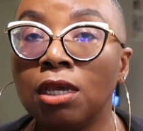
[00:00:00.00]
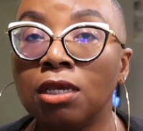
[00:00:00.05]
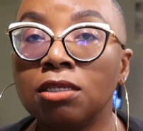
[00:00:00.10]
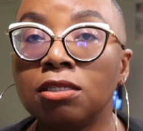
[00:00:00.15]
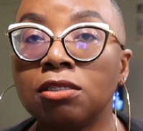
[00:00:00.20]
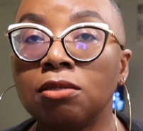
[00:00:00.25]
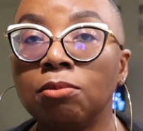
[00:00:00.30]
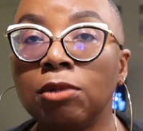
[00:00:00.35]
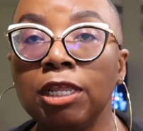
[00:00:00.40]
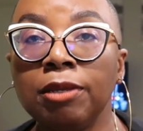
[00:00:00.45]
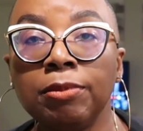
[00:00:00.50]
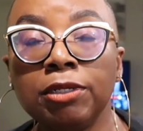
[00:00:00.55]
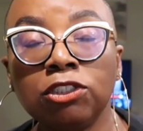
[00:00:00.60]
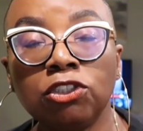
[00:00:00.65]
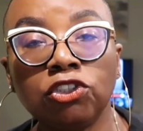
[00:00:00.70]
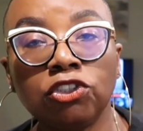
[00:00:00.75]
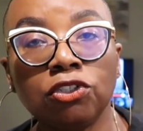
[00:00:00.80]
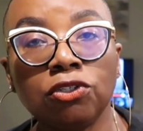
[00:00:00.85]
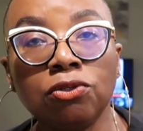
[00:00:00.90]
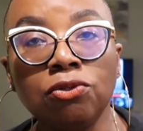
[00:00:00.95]
some lemon
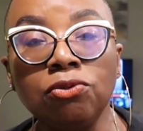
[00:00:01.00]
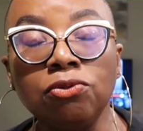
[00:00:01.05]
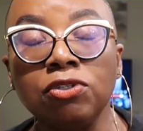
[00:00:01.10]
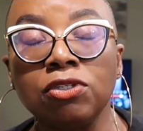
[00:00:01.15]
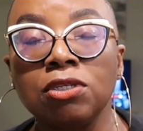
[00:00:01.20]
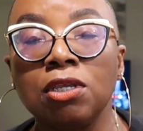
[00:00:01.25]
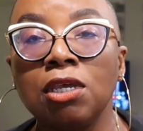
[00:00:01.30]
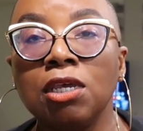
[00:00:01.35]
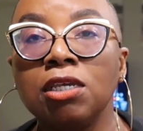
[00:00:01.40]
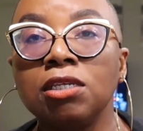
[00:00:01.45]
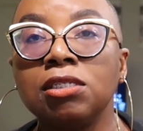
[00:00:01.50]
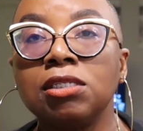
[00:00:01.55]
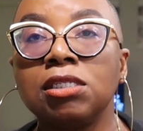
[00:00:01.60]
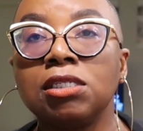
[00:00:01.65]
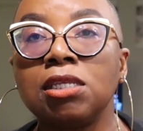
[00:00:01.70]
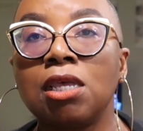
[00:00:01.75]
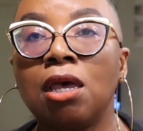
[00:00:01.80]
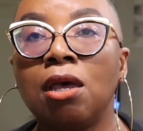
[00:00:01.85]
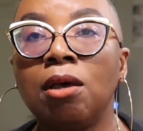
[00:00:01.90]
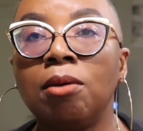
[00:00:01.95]
juice,
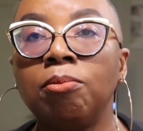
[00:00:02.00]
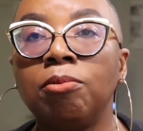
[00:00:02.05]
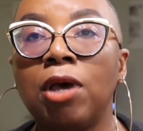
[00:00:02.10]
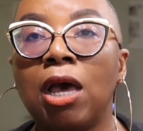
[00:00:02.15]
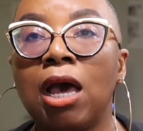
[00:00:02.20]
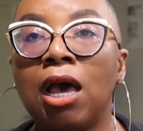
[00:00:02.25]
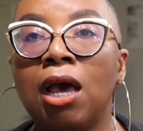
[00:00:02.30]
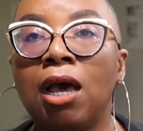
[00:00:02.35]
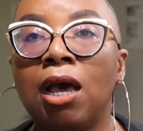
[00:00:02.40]
some